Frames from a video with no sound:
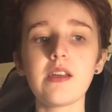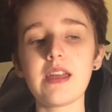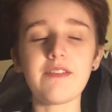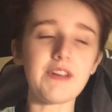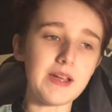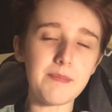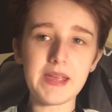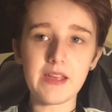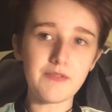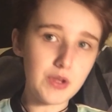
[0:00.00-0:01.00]
if I can
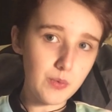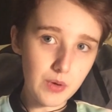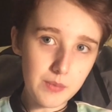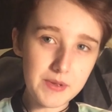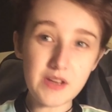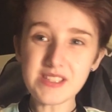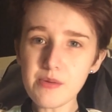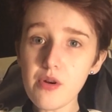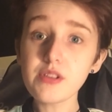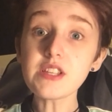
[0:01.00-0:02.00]
pick a few up, because they
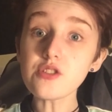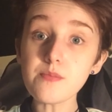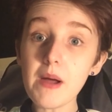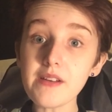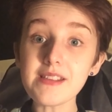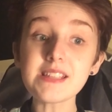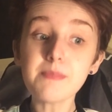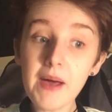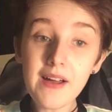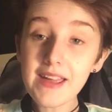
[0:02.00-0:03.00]
were only two pounds and that's
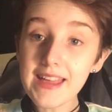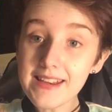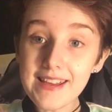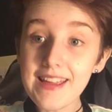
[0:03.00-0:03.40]
bargain.